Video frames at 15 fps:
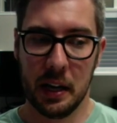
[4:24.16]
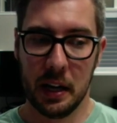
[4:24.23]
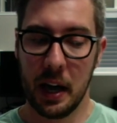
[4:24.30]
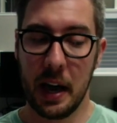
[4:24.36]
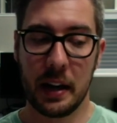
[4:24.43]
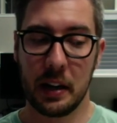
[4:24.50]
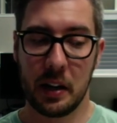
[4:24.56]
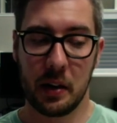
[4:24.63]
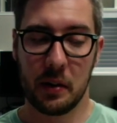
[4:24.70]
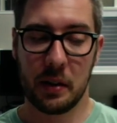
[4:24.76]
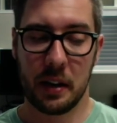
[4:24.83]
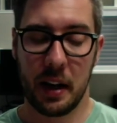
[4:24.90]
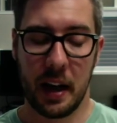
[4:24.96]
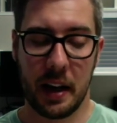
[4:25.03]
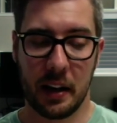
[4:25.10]
I don't know.
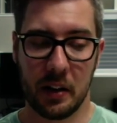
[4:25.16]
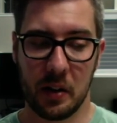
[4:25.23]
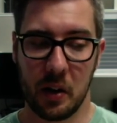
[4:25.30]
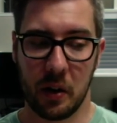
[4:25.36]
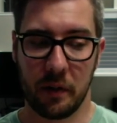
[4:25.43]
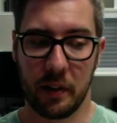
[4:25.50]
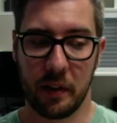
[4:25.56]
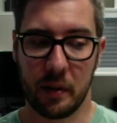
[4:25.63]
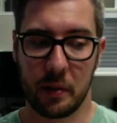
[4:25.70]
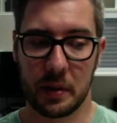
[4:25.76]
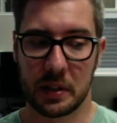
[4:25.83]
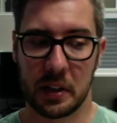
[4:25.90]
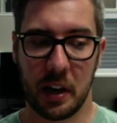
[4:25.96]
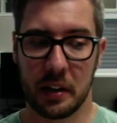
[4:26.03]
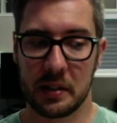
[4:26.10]
I don't know if
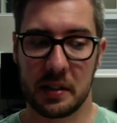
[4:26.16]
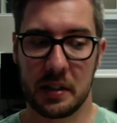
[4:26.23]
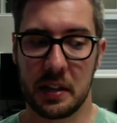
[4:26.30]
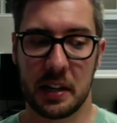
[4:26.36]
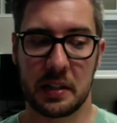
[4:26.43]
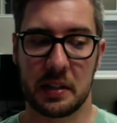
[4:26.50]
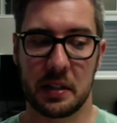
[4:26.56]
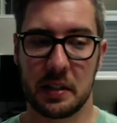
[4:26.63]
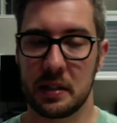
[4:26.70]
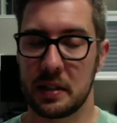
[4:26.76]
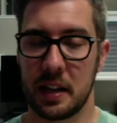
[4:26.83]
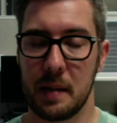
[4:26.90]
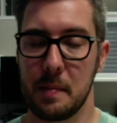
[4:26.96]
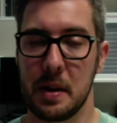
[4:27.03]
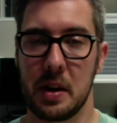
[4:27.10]
anyone's got suggestions.
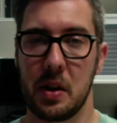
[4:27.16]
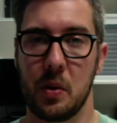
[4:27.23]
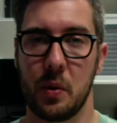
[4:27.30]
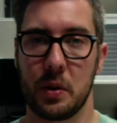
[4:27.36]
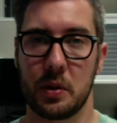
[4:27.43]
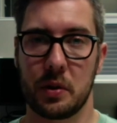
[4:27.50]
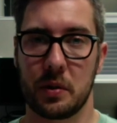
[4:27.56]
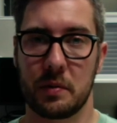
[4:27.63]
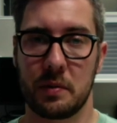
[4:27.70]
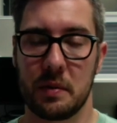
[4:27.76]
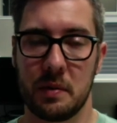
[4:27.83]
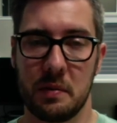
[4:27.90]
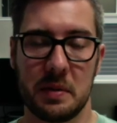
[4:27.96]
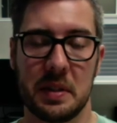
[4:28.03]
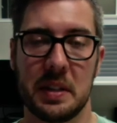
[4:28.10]
Let me know what your
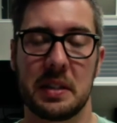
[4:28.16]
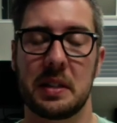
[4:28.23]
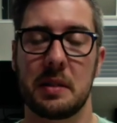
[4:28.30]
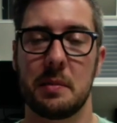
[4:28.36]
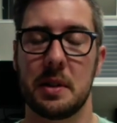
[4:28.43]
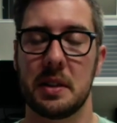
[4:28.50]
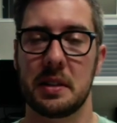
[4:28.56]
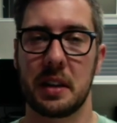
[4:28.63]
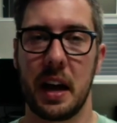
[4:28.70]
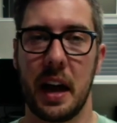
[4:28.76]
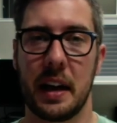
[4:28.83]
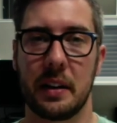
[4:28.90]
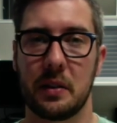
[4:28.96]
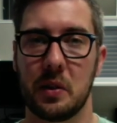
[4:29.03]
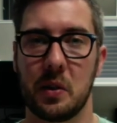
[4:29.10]
system is.
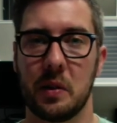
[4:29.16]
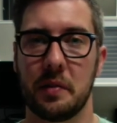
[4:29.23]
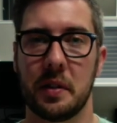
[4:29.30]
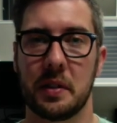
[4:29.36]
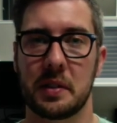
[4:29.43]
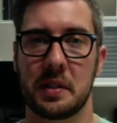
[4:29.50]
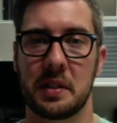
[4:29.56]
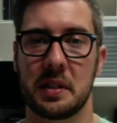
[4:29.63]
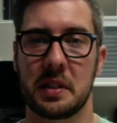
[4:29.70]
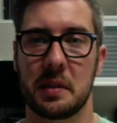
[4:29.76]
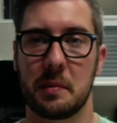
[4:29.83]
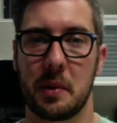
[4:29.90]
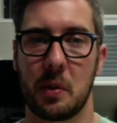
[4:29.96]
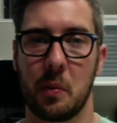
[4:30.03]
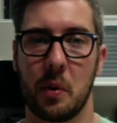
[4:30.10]
I don't know if there's a
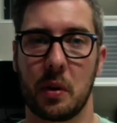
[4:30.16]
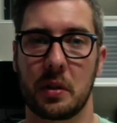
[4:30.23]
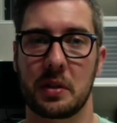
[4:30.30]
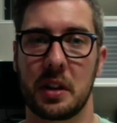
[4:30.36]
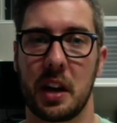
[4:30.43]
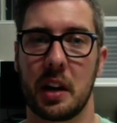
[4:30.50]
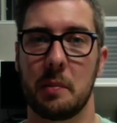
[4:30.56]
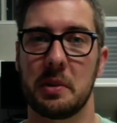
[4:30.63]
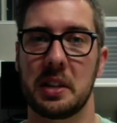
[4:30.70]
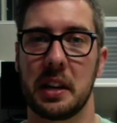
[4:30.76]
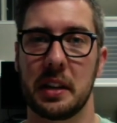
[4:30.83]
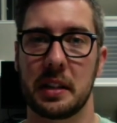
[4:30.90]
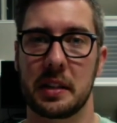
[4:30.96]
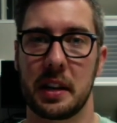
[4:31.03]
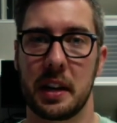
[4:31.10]
system that works 100%
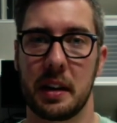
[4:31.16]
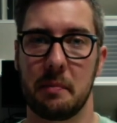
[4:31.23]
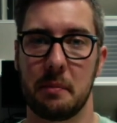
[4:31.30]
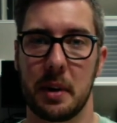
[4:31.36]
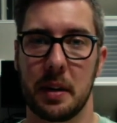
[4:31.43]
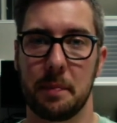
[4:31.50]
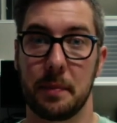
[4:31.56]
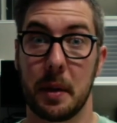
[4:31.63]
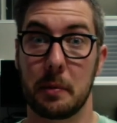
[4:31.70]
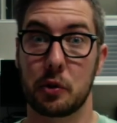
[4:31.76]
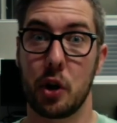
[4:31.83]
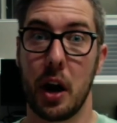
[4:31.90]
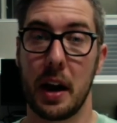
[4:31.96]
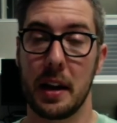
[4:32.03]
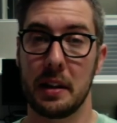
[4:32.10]
of the time. But I'm
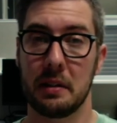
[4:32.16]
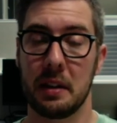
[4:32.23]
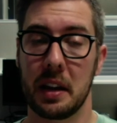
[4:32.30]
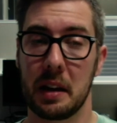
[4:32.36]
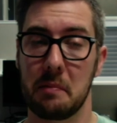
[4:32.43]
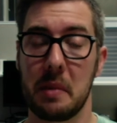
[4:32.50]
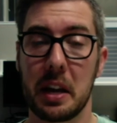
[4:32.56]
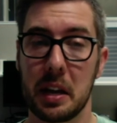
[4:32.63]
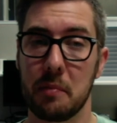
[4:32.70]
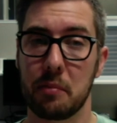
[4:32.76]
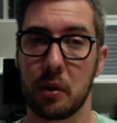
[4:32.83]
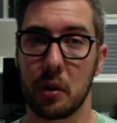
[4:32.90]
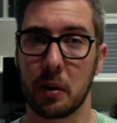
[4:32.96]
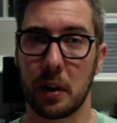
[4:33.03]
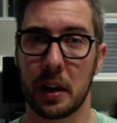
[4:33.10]
trying and I'm making
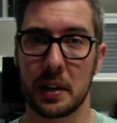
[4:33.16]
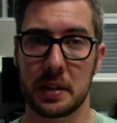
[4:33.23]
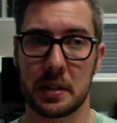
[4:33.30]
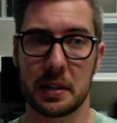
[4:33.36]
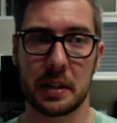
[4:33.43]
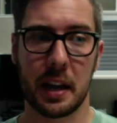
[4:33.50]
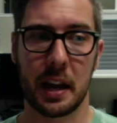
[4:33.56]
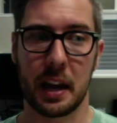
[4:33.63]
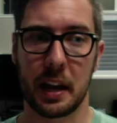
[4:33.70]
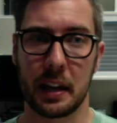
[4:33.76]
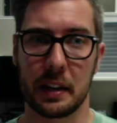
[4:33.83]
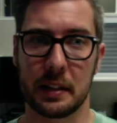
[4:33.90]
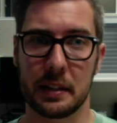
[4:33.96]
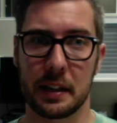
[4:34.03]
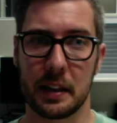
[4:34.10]
progress.
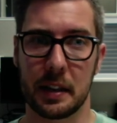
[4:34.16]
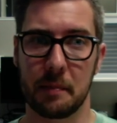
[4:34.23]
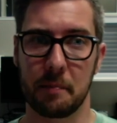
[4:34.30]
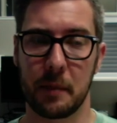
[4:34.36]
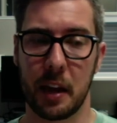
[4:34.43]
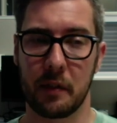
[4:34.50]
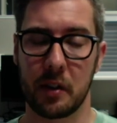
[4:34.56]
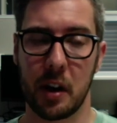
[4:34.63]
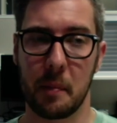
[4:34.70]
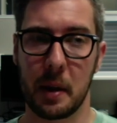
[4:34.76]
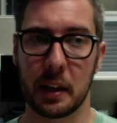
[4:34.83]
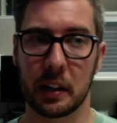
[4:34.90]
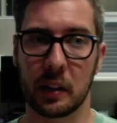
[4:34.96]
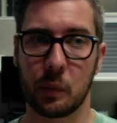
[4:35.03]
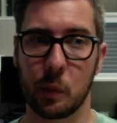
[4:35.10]
And I've got my
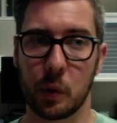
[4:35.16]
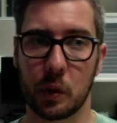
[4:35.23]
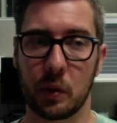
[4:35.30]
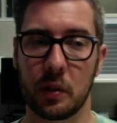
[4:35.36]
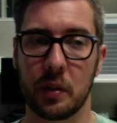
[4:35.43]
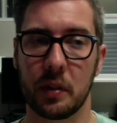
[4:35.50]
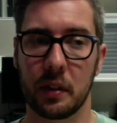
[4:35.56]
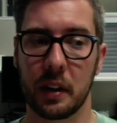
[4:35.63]
little word